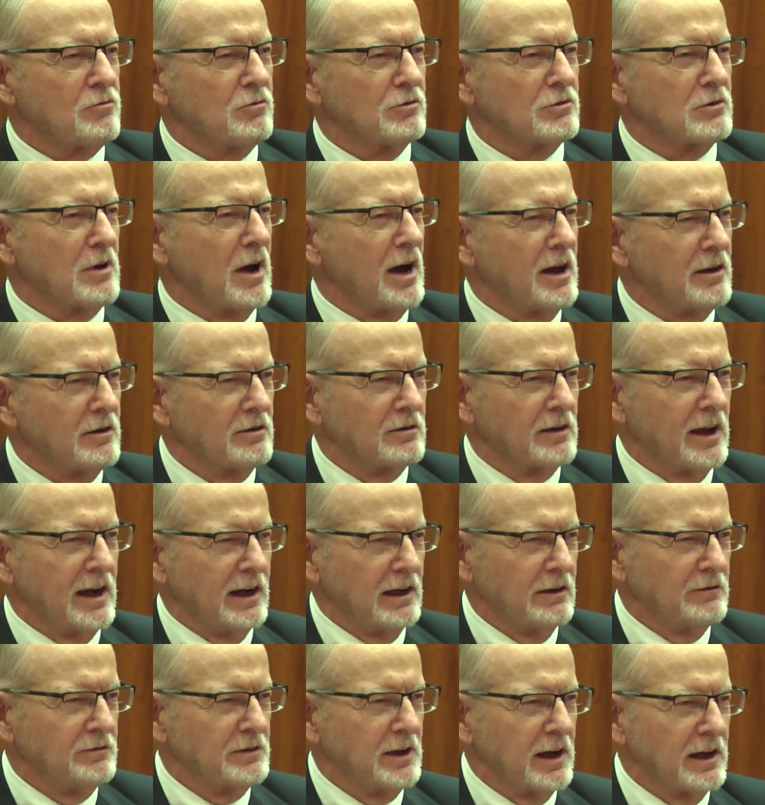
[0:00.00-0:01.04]
was not your
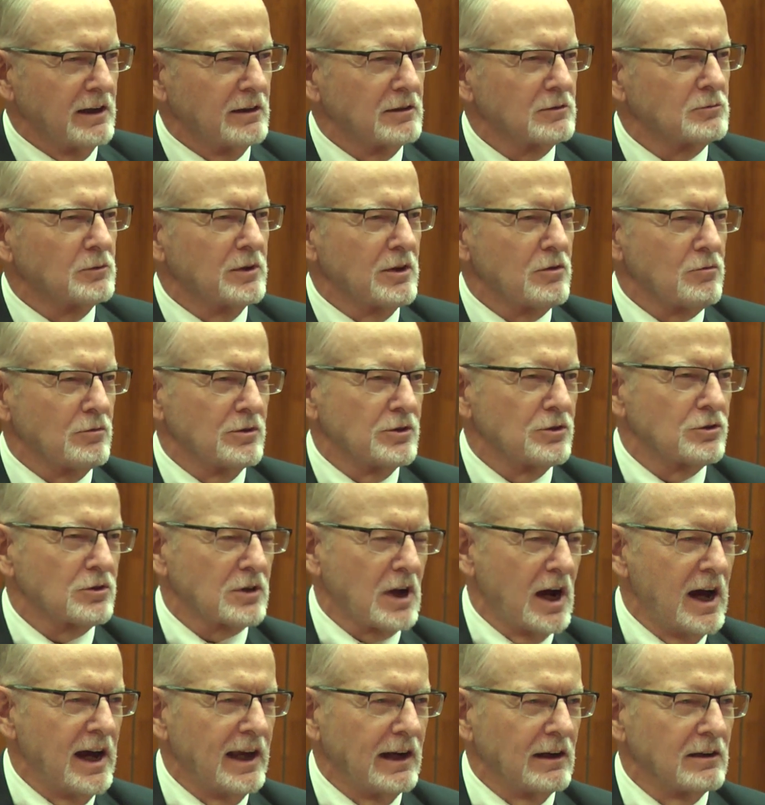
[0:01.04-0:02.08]
native town, which was
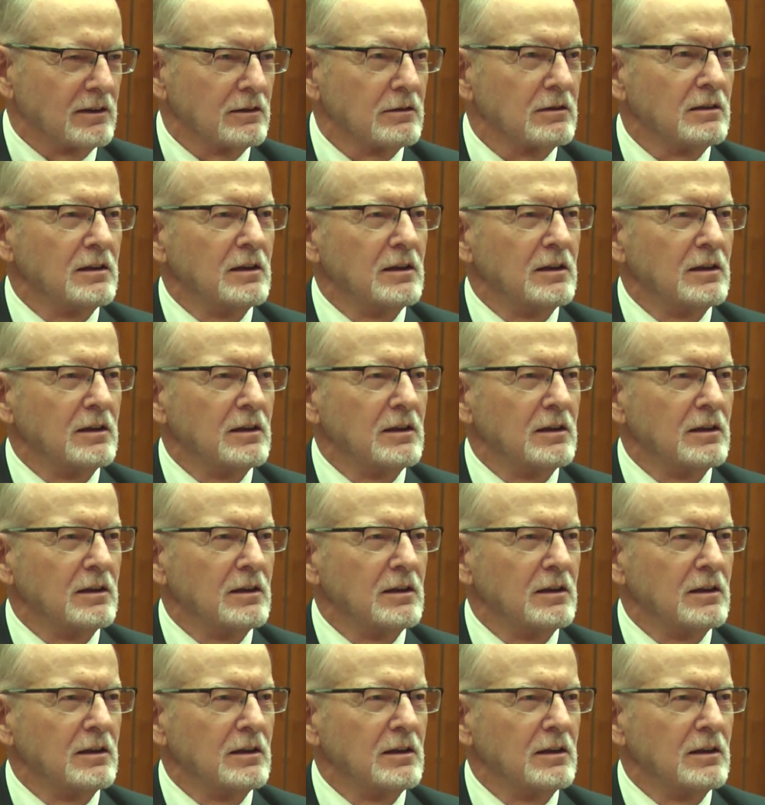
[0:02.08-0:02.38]
Schuyler.